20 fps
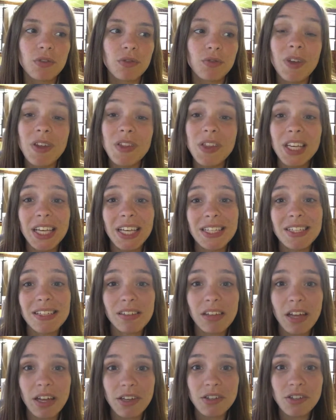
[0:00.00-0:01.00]
fed the kids
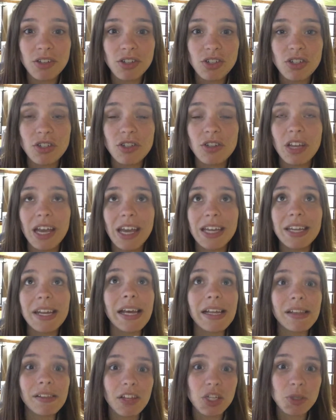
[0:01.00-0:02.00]
lunch and
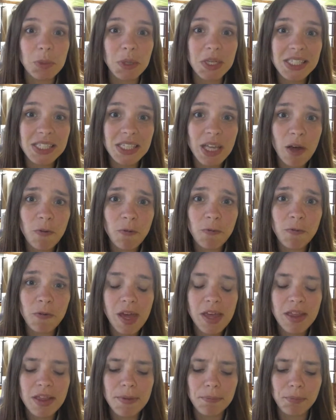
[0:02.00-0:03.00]
ate lunch myself,
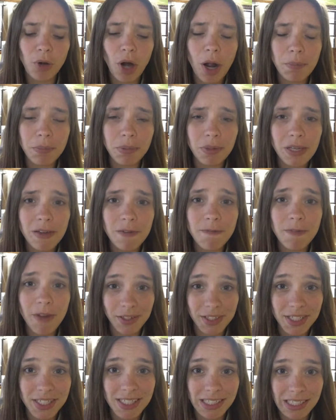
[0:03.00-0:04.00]
and then promptly
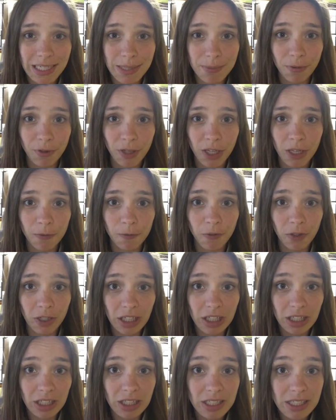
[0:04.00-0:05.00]
fell asleep
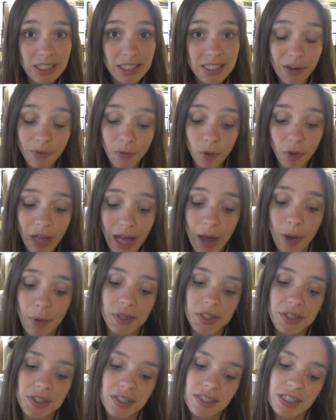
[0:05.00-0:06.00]
for several
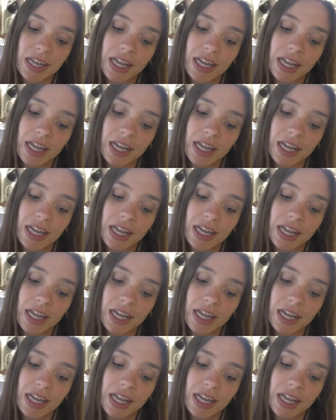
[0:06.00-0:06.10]
hours.